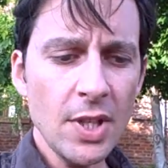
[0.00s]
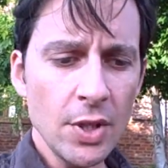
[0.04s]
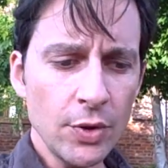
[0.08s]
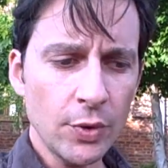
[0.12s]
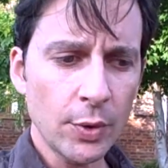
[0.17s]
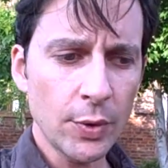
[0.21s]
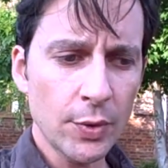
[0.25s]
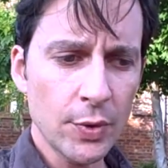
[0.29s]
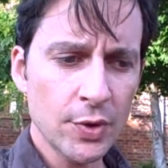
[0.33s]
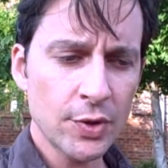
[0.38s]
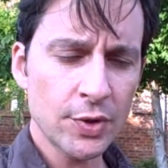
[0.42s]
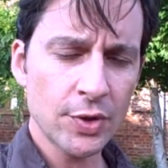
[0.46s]

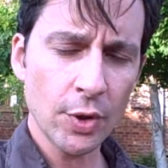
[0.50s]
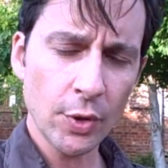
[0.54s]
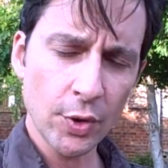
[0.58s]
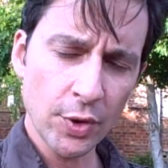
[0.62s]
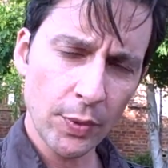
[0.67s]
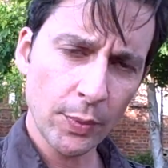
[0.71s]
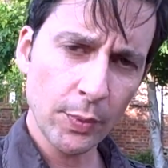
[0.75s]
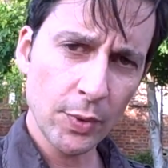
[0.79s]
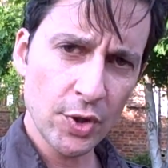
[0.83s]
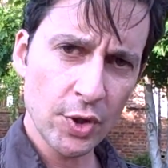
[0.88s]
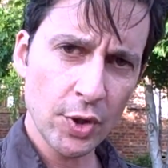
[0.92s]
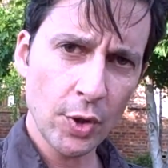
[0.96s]
So
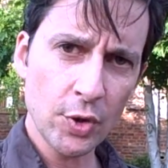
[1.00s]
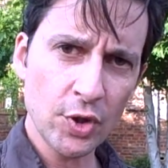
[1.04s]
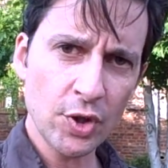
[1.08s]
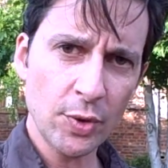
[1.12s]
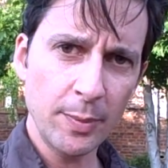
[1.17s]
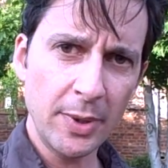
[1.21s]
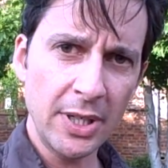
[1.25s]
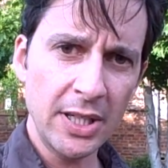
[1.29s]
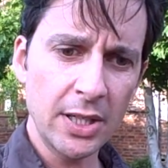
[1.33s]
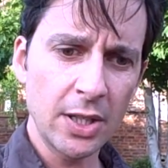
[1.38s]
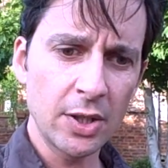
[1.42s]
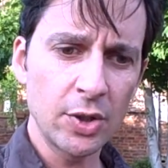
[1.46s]
through social
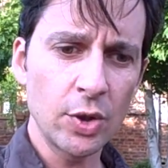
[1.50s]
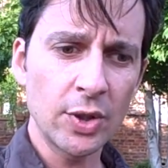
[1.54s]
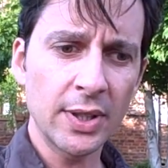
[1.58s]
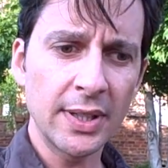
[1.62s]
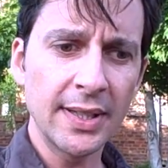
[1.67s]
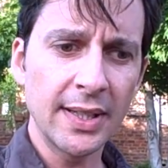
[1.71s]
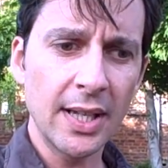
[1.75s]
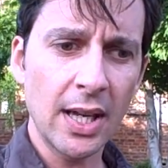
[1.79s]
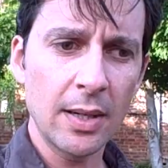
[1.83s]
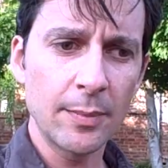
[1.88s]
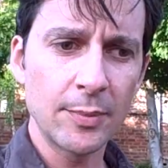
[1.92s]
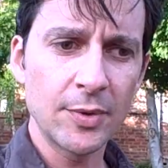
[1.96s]
media, you
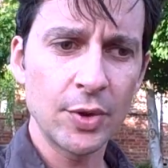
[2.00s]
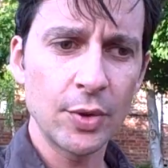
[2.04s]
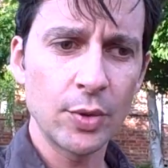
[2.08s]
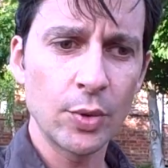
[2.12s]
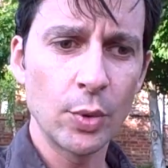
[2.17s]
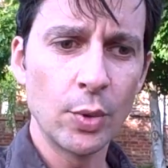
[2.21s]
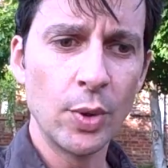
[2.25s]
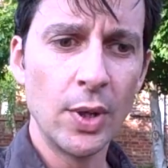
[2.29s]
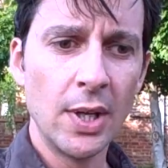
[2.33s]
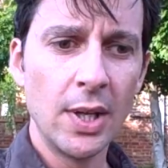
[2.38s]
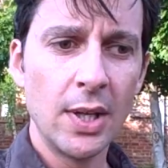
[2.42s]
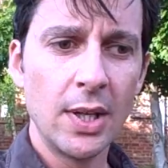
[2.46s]
can get them
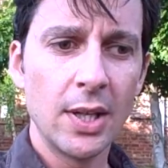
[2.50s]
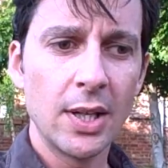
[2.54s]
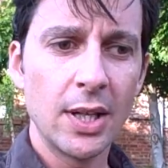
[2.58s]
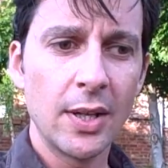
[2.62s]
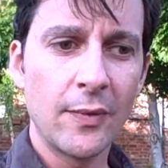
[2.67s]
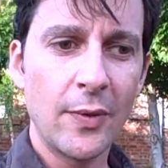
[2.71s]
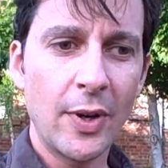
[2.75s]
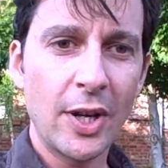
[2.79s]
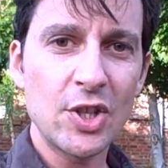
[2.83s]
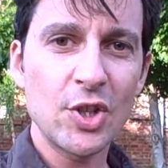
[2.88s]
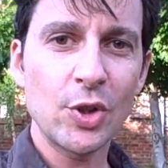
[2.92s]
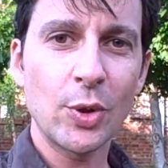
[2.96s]
to
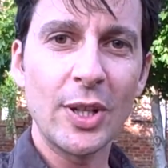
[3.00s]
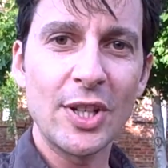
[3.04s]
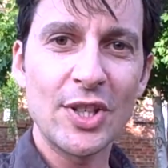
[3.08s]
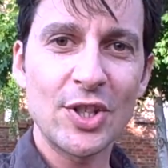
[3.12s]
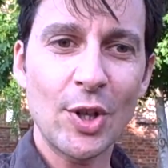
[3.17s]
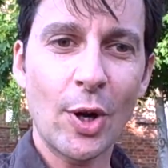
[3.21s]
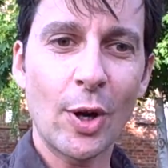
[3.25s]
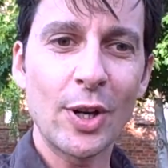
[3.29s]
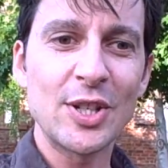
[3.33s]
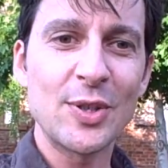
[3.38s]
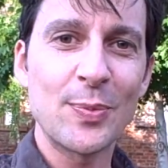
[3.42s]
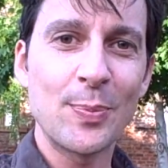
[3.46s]
eventually
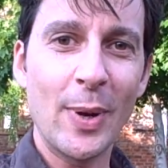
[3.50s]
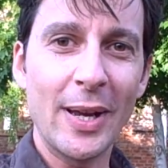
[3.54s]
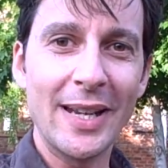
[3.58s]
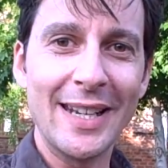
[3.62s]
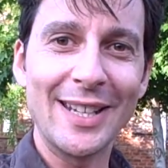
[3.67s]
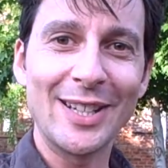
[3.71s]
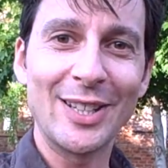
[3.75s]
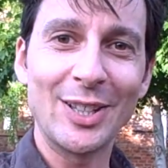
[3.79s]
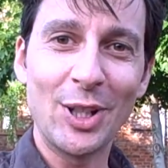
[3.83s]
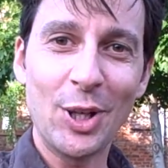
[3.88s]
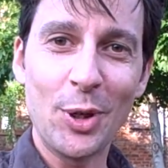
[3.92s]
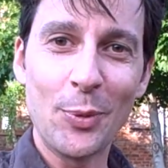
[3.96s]
start
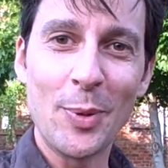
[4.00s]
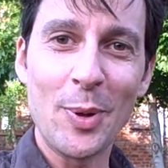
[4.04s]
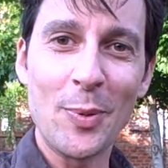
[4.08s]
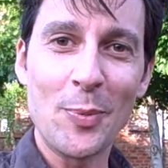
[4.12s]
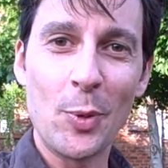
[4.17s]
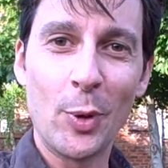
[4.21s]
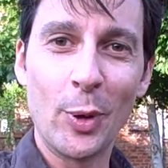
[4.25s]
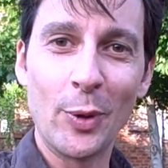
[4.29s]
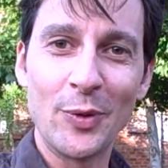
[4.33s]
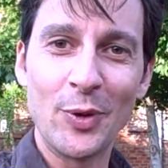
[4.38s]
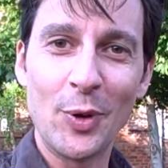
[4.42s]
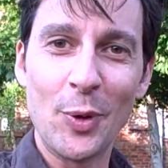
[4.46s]
spending a little bit
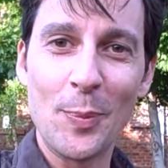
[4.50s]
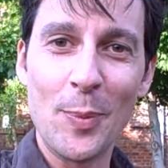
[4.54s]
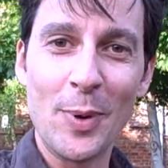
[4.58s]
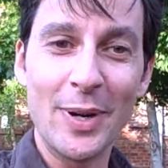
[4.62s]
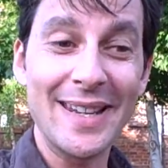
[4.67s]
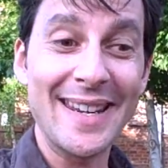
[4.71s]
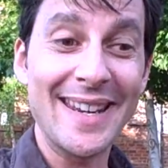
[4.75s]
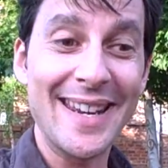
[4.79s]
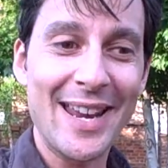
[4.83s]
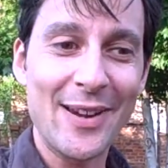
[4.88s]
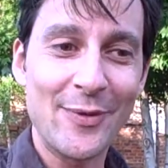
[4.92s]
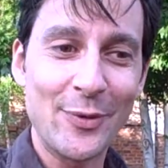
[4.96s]
more of their
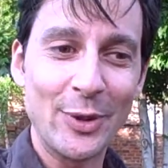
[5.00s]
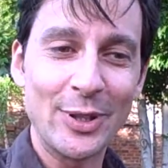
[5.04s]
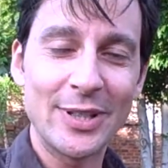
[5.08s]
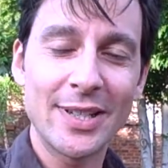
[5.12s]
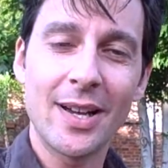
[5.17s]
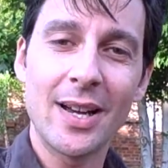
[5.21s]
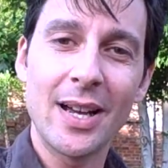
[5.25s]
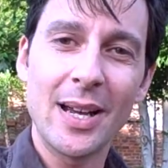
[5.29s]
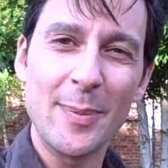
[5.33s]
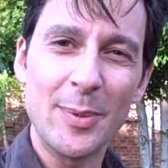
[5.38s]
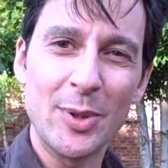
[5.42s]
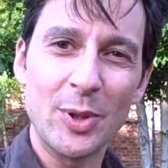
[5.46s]
money every
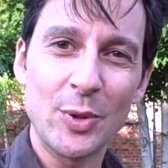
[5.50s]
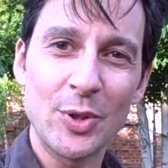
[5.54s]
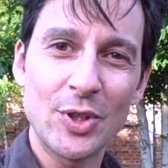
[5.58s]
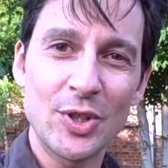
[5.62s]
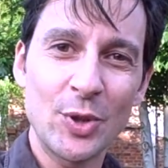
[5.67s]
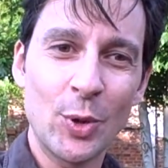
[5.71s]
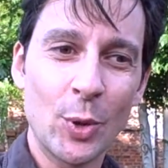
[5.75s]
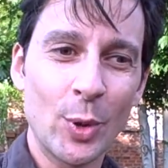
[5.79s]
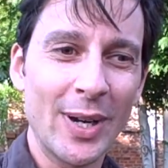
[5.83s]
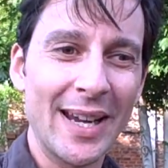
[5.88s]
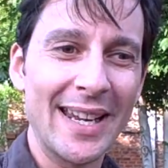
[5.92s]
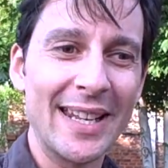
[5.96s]
time in your
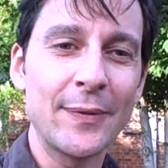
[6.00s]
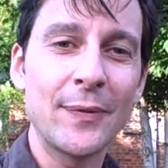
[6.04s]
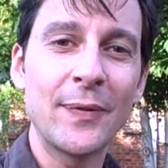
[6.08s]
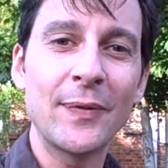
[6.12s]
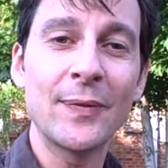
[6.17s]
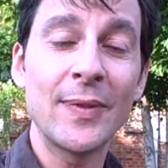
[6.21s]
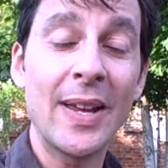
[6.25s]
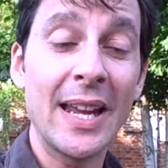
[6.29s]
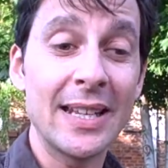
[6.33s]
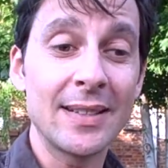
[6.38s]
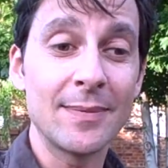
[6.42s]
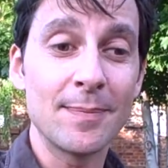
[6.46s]
store,
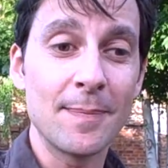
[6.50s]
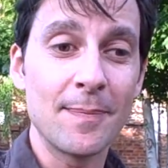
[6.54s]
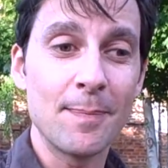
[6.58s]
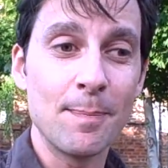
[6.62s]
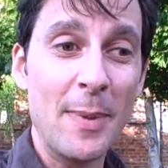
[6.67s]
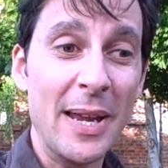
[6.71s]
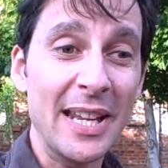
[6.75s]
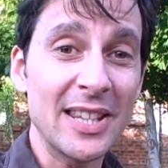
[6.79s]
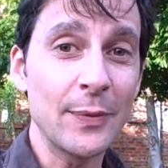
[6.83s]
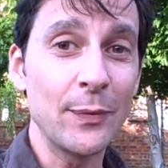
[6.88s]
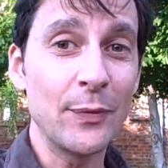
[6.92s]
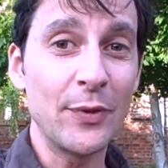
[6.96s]
and
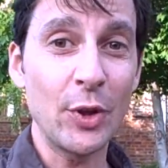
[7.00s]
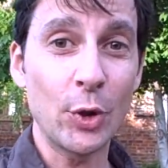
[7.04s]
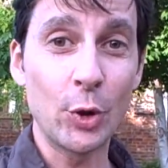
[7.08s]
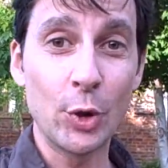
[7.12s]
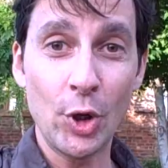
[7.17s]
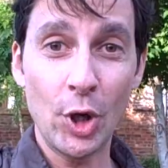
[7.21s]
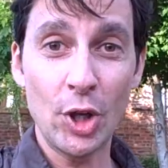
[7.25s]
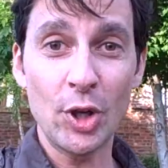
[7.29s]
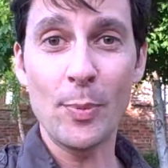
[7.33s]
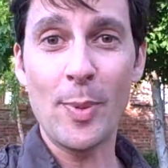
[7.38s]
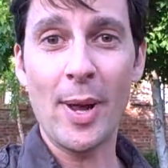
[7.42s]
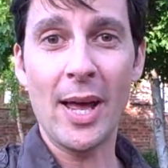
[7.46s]
make them feel
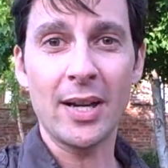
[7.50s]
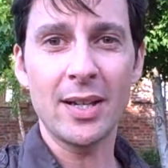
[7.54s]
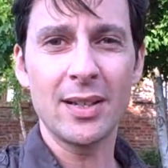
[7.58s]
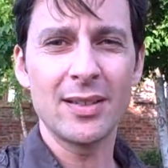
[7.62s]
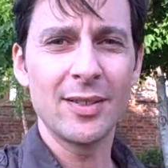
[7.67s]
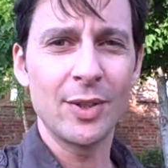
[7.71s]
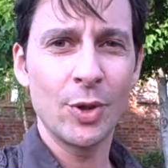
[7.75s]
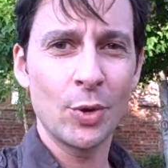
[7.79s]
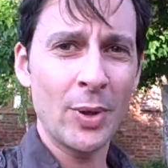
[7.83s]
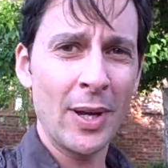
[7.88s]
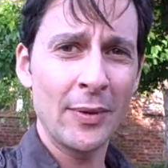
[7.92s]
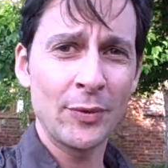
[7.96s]
good about it.
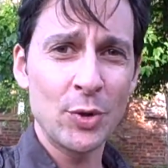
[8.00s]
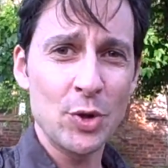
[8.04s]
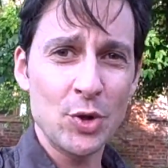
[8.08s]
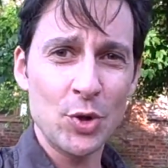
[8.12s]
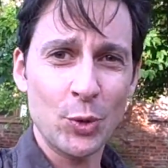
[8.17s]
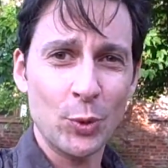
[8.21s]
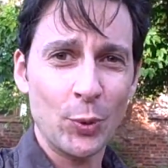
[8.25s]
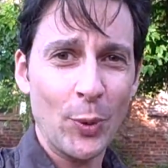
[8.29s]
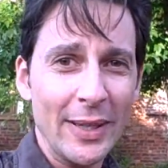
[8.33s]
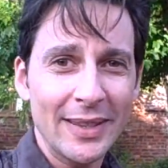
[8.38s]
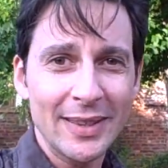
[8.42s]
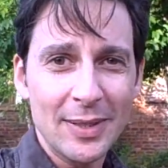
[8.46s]
You don't have to
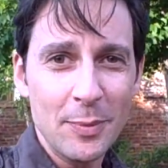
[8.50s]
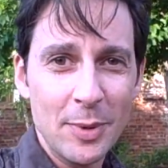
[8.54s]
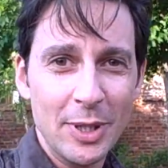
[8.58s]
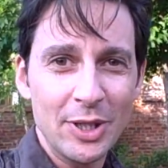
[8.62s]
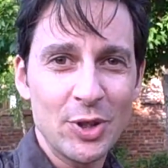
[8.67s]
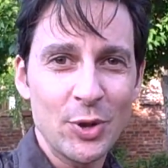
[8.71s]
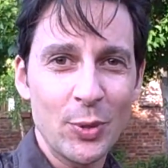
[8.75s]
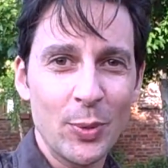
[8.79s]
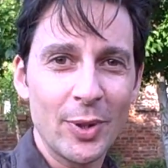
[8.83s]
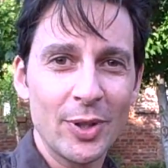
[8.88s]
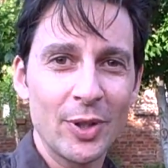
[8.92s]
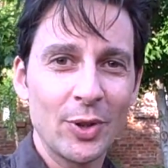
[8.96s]
trick them
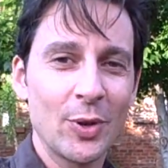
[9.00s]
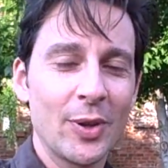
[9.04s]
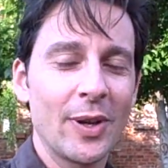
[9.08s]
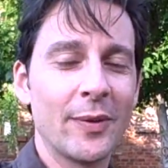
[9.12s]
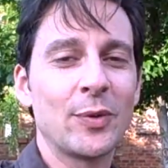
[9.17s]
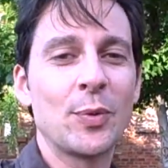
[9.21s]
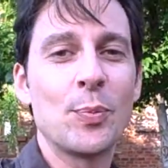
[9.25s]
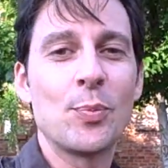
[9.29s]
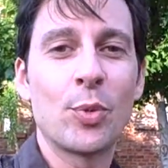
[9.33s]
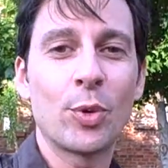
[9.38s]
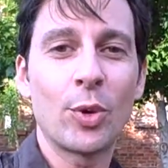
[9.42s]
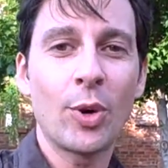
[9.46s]
into it. You don't
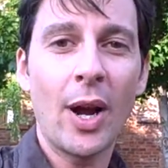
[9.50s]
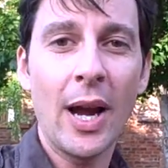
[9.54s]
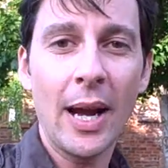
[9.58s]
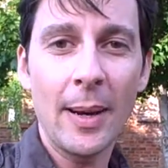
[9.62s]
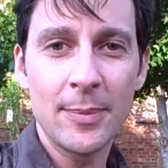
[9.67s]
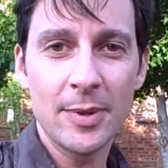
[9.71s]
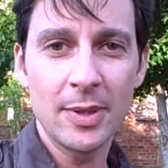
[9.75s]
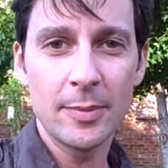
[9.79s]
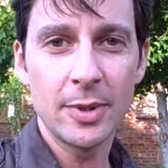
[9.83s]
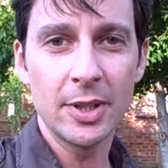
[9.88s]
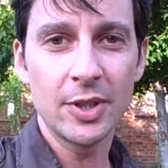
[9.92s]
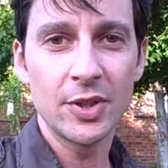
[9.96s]
have to
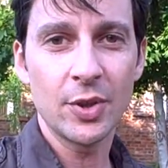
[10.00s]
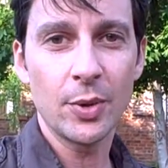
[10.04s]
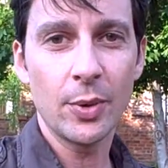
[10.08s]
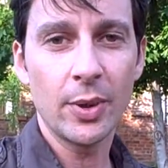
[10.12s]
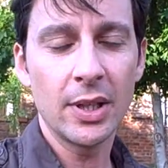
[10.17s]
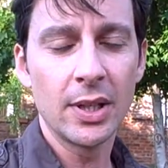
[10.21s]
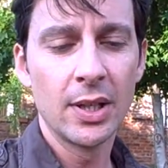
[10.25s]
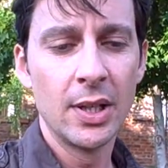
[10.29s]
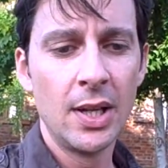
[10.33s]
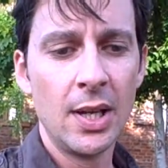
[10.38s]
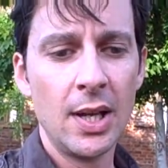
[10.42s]
bribe them into it.